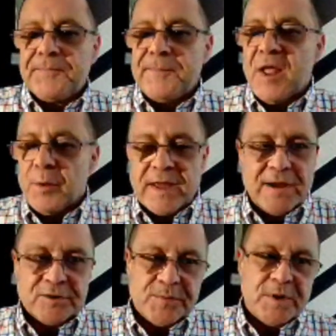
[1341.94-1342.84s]
knowing how
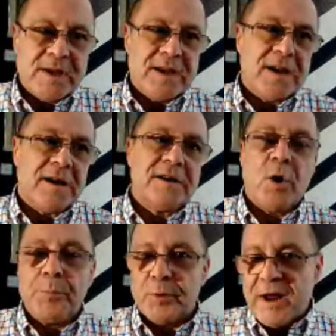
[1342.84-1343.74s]
to be uh,
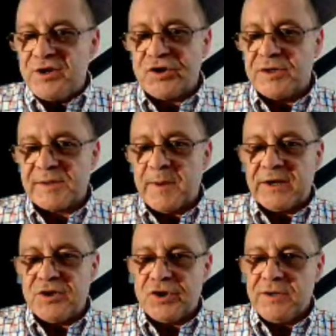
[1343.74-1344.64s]
operations
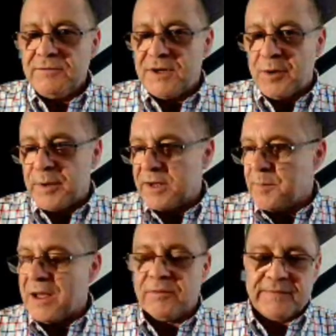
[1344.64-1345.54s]
manager, knowing
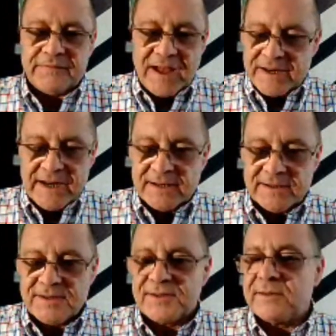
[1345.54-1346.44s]
about
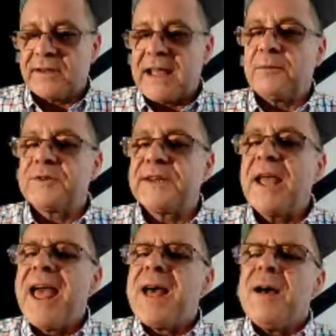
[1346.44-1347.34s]
finance and accounting.
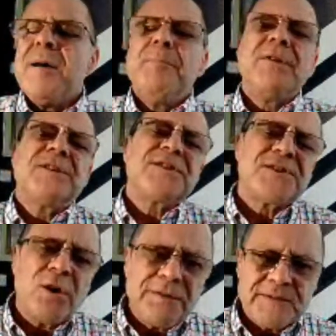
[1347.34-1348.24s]
But the
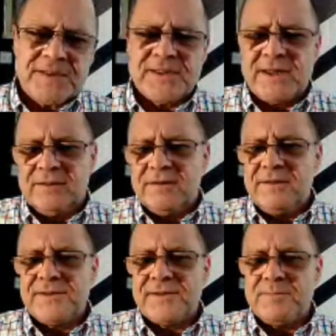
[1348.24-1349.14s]
soft
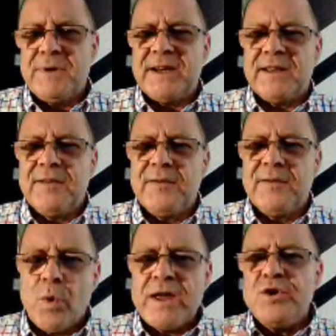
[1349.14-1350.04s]
skills, meaning
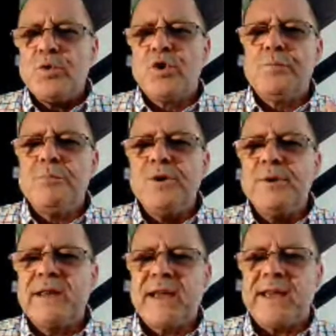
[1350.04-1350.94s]
the way you
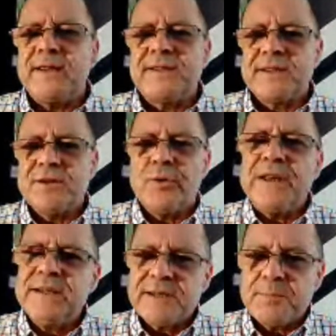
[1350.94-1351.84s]
communicate your
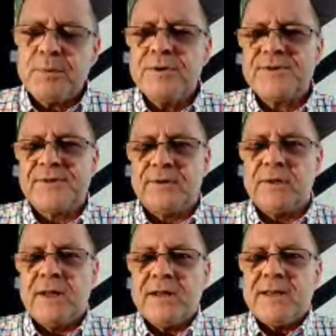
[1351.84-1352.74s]

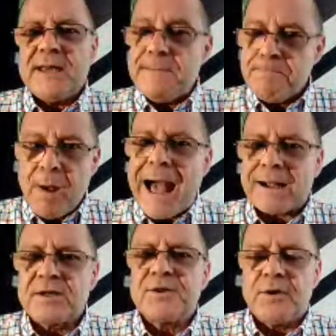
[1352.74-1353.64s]
interpersonal
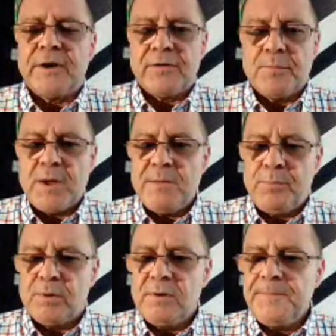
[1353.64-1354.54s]
impact on other
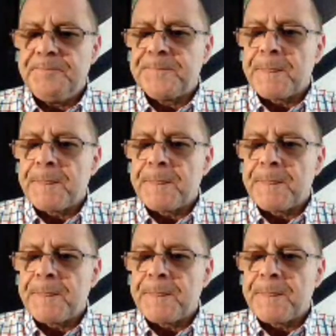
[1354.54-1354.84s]
people,